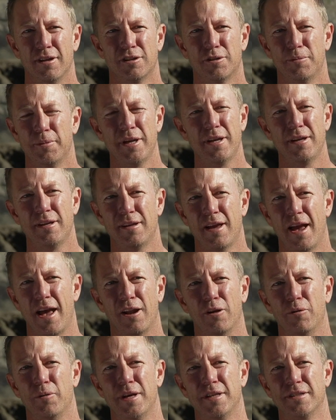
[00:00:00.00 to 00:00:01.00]
To me,
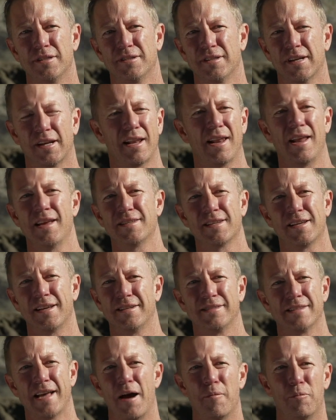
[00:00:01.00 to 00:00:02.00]
Eloise is a classic
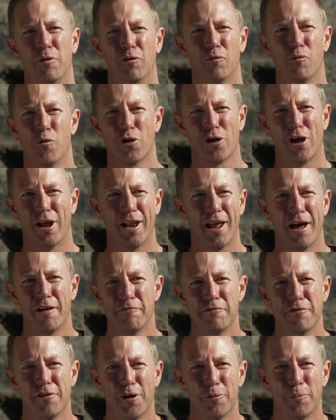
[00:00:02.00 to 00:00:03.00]
example of what I
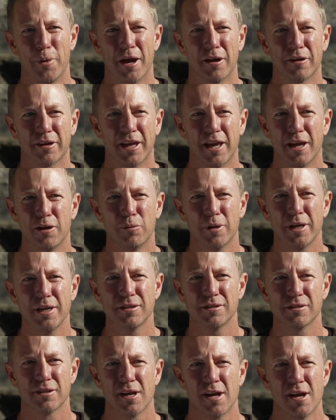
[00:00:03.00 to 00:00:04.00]
love about
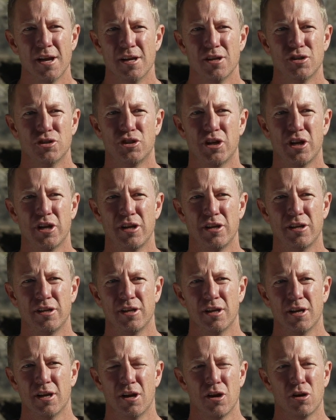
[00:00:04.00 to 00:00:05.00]
Kiwis. She
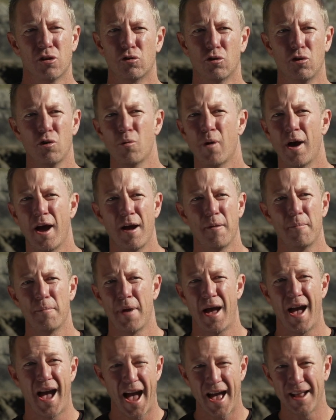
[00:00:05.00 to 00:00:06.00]
grew up
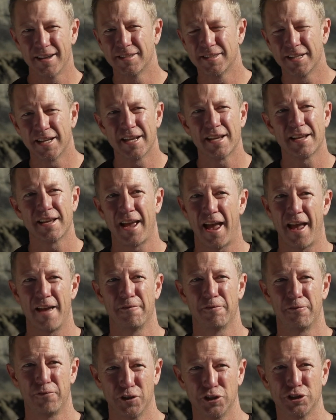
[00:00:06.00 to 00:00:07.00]
hunting
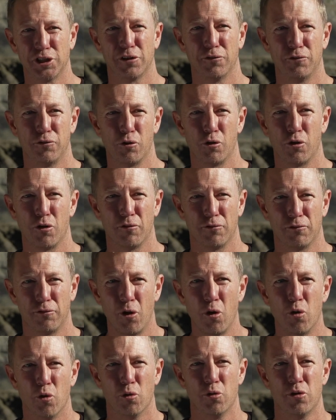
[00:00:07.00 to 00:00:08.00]
and fishing for her
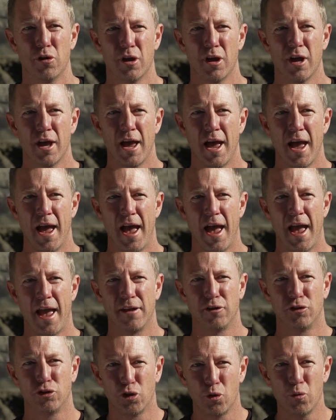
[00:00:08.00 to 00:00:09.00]
food,
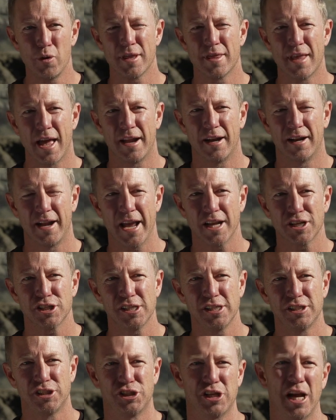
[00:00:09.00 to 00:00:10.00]
and doing that, it
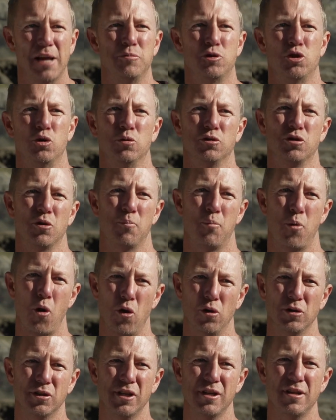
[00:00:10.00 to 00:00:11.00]
actually shapes you as a
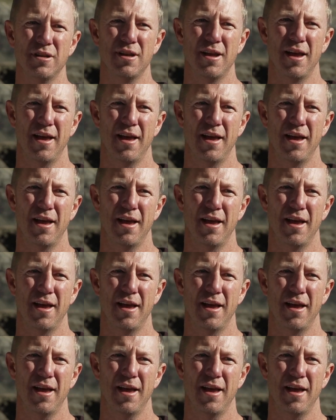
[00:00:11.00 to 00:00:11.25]
person.